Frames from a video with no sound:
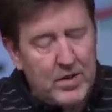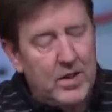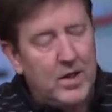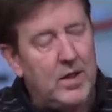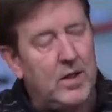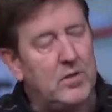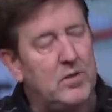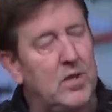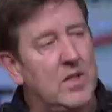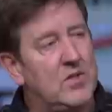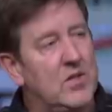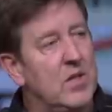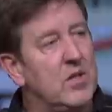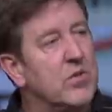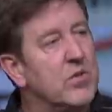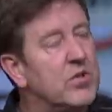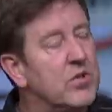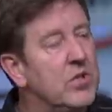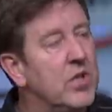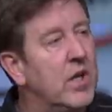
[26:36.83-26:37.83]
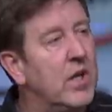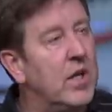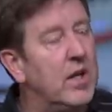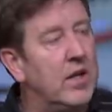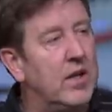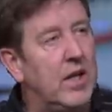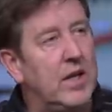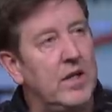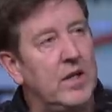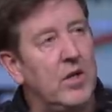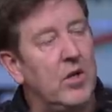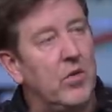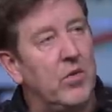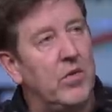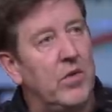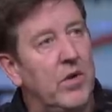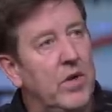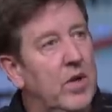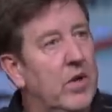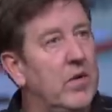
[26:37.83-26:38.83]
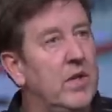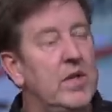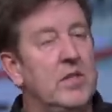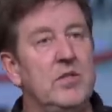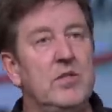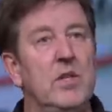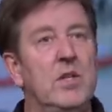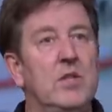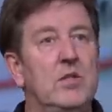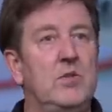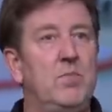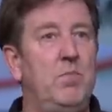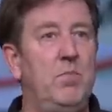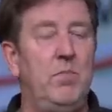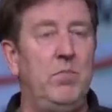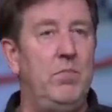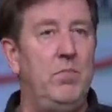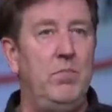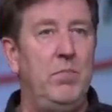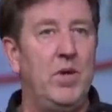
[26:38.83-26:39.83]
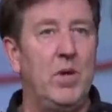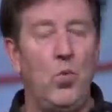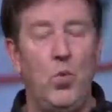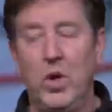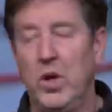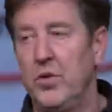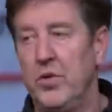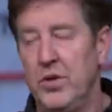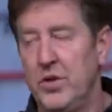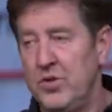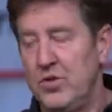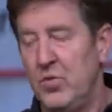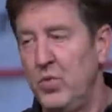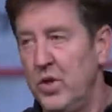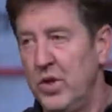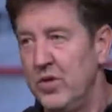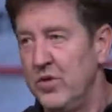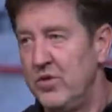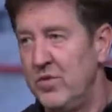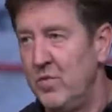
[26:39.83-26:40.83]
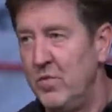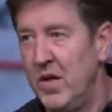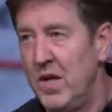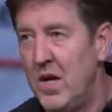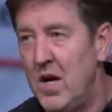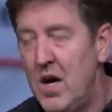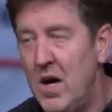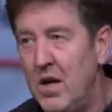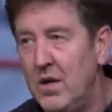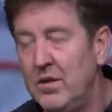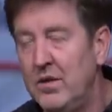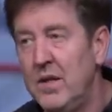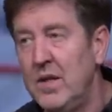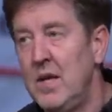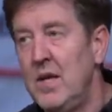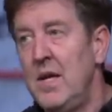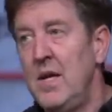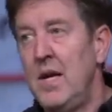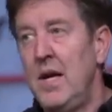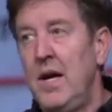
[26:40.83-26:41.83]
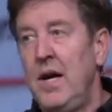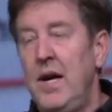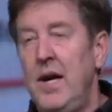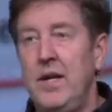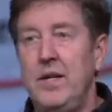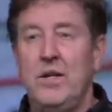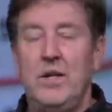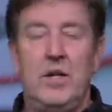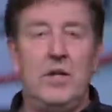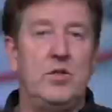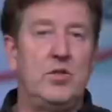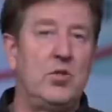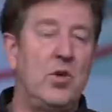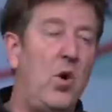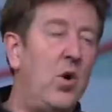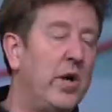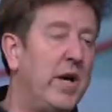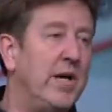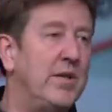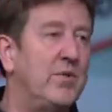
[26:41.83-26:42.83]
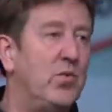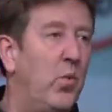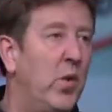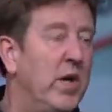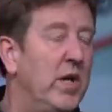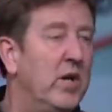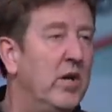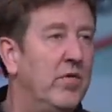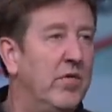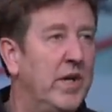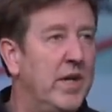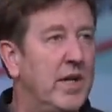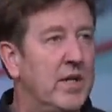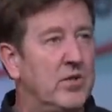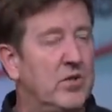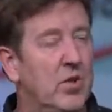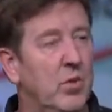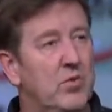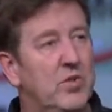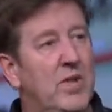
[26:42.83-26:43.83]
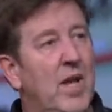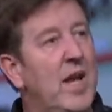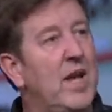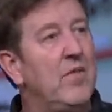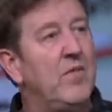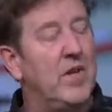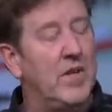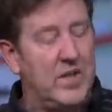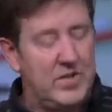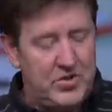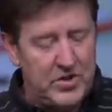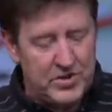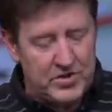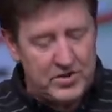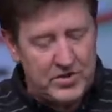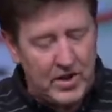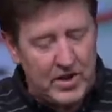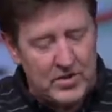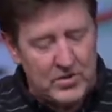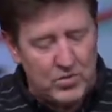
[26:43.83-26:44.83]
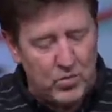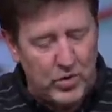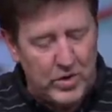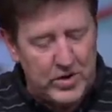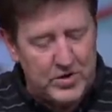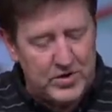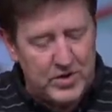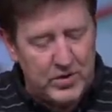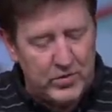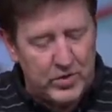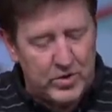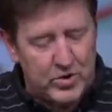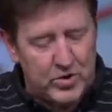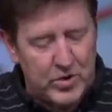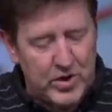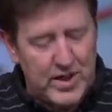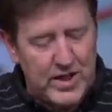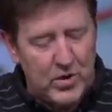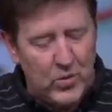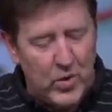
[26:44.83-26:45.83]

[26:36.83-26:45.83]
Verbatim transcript: It, it's interesting that, you know, here he is in this big wilderness, the wilderness of Maon, and uh, Saul gets wind of it. And so David, it just says, where does he retreat?